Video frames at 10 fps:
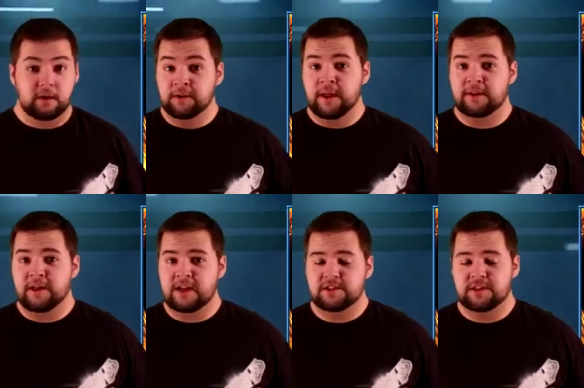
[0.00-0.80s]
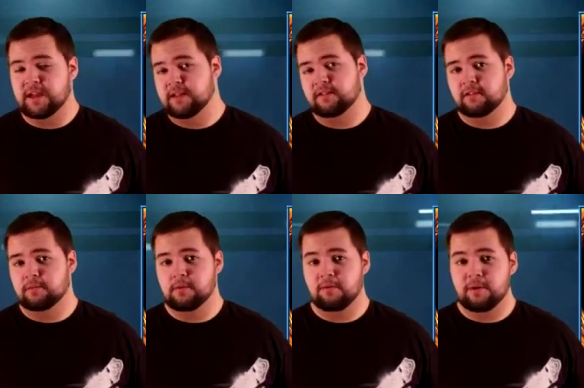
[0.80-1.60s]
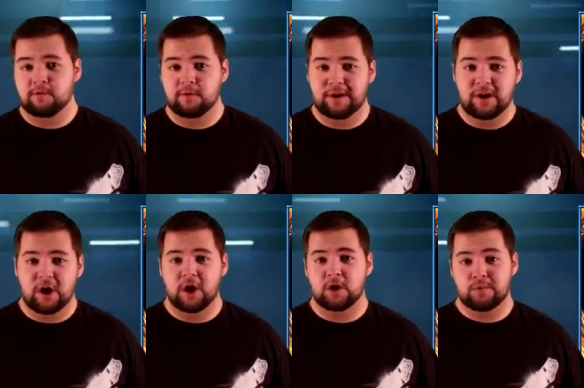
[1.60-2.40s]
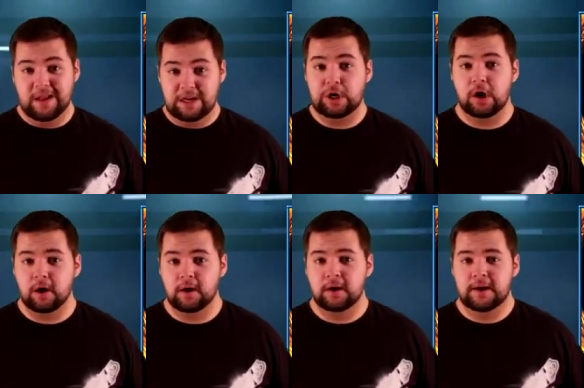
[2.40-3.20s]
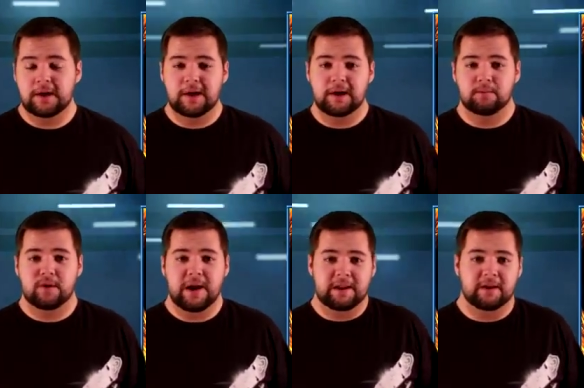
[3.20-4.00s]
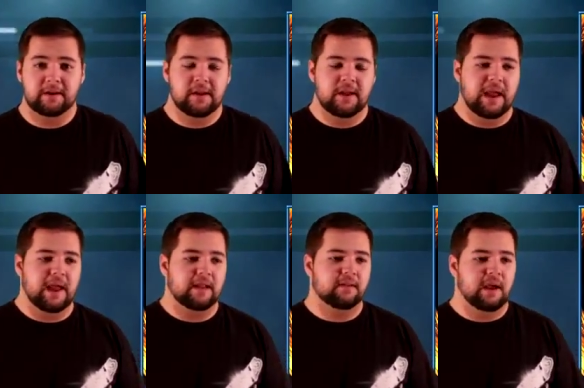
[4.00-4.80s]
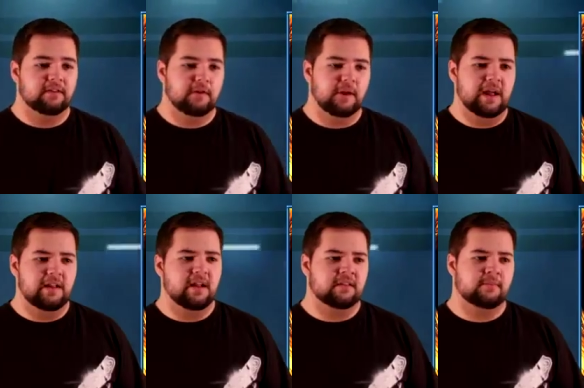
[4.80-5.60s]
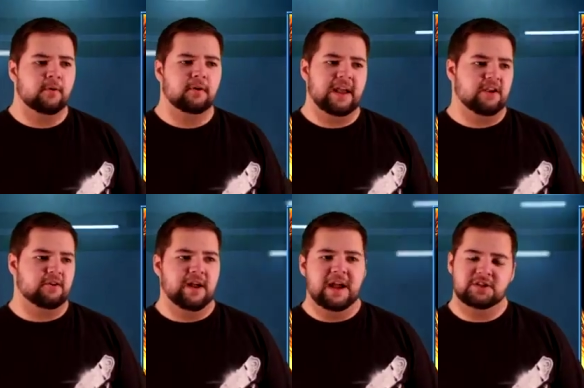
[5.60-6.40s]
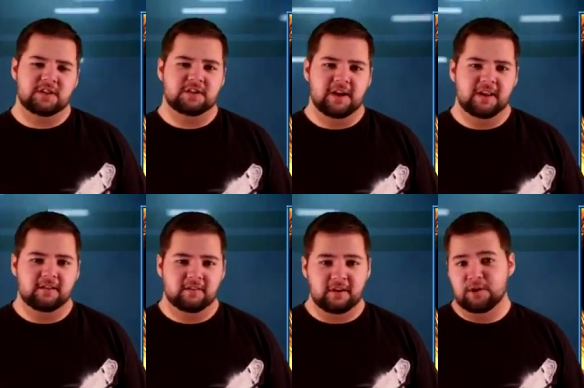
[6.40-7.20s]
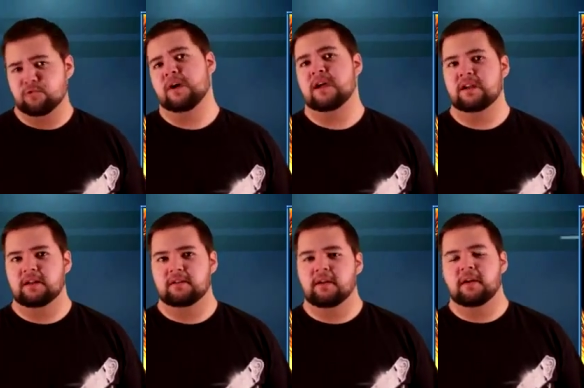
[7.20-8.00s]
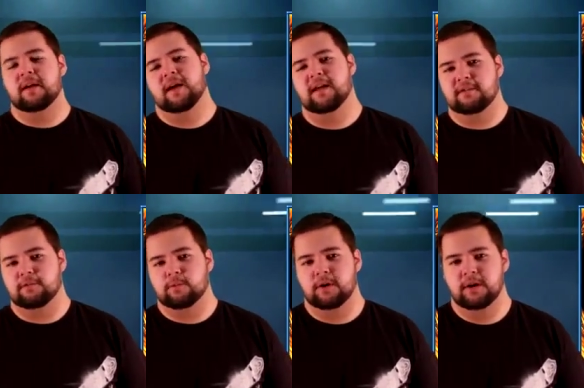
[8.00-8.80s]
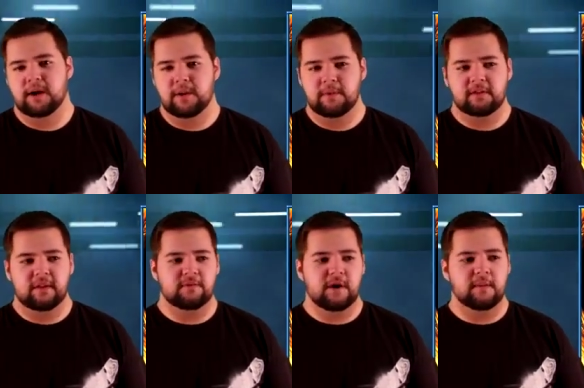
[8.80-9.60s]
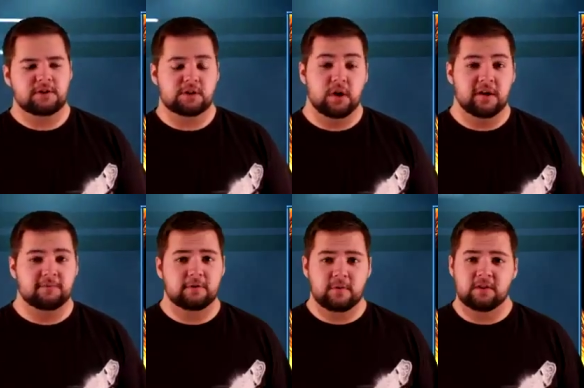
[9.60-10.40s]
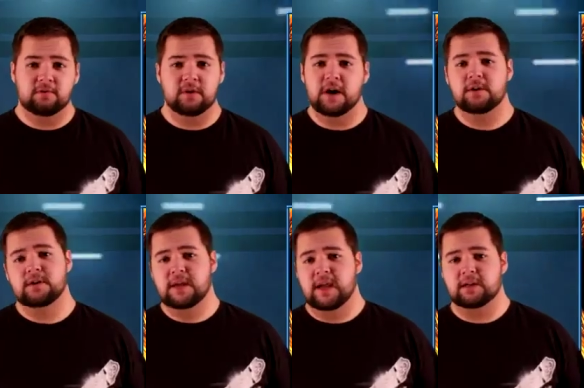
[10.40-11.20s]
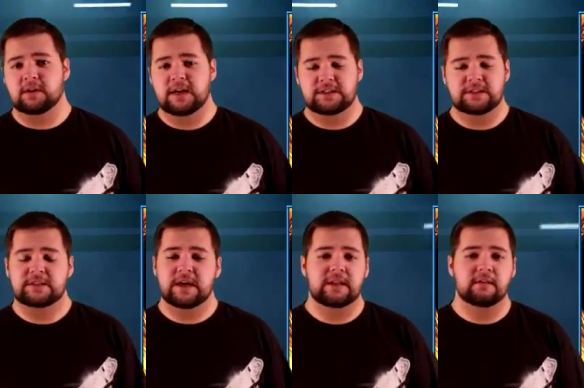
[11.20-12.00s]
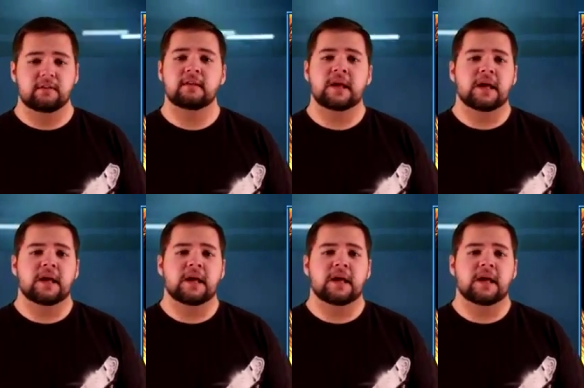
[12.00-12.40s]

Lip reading: Unlike Clash of the Titans, this movie went for a very hard rated R rating. And so it's more like Clash of the Titans unrated, as it were. It's very much a cross between 300 and Clash of the Titans.